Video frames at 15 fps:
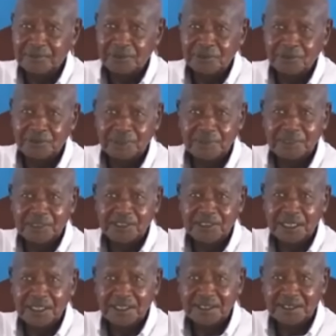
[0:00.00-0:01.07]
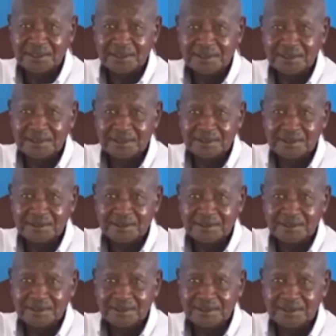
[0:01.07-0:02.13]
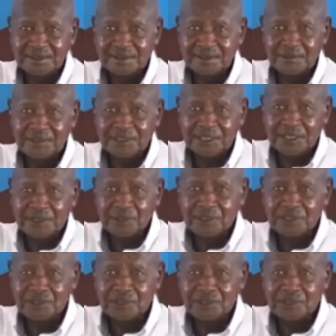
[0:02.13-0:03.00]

because of the Maasai. The Maasai were